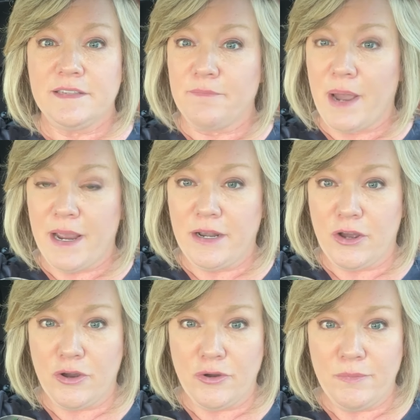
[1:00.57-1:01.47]
of buying a
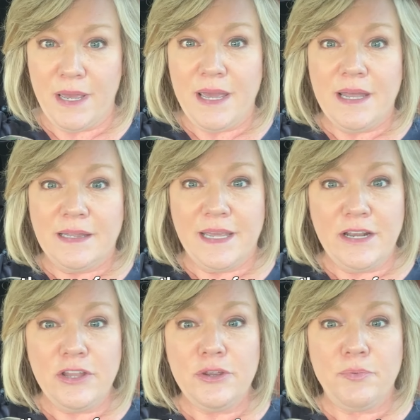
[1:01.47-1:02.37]
home, lean
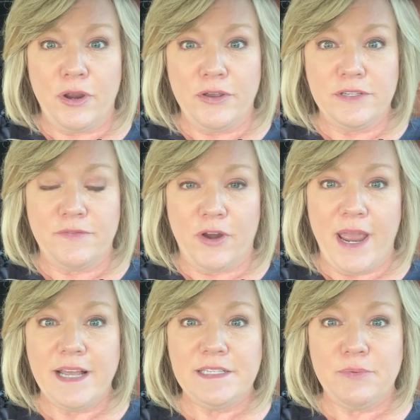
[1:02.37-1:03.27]
on the pros for
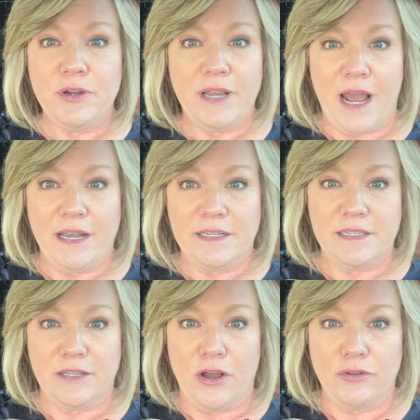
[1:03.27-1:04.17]
expert guidance
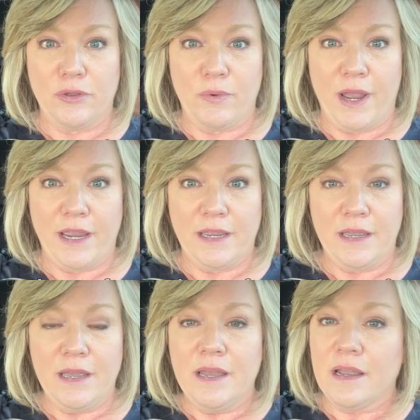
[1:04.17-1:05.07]
along the way.
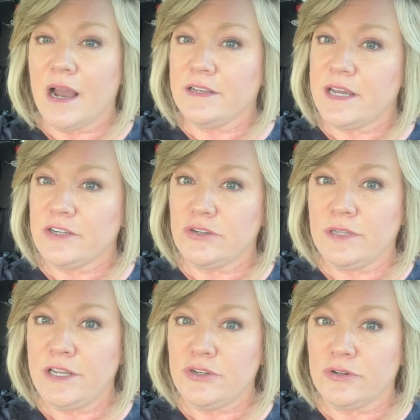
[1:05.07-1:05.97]
Contact your
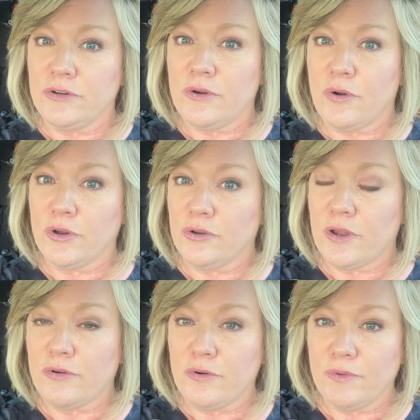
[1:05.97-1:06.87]
lender or your
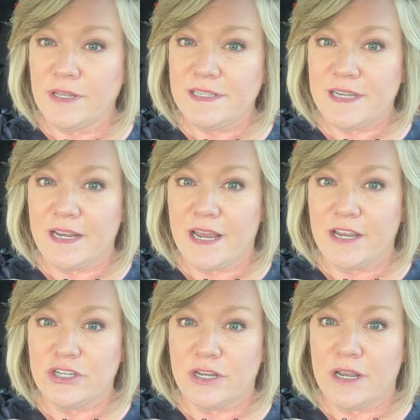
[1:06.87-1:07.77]
local real estate
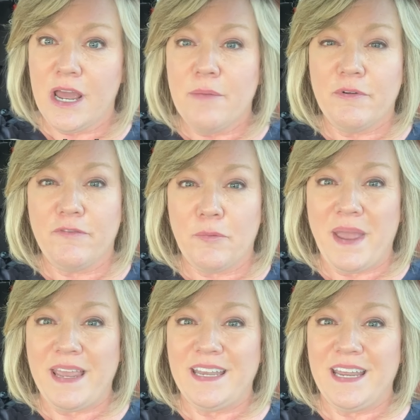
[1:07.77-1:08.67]
agent before
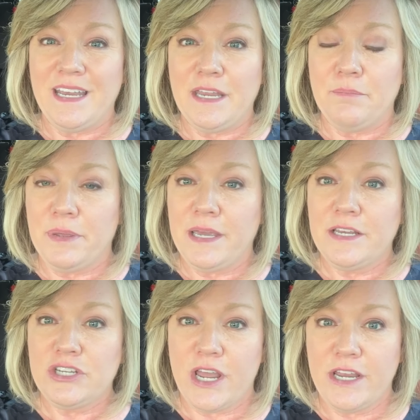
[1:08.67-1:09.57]
making any
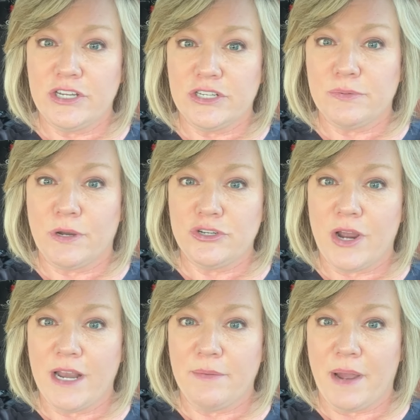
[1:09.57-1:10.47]
big changes while
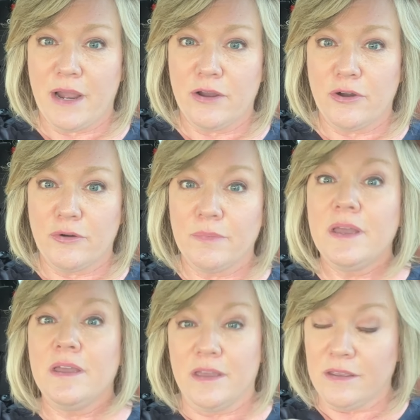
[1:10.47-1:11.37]
trying to buy a home.
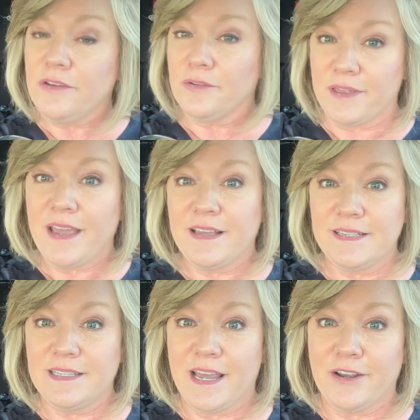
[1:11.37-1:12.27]
You'll thank
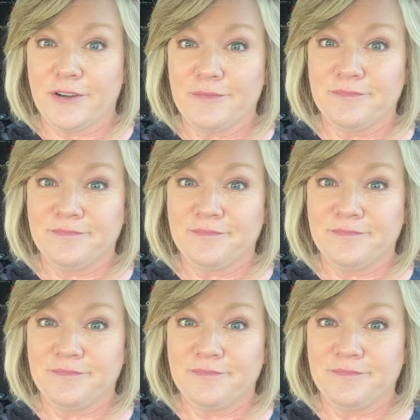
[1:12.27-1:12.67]
us later.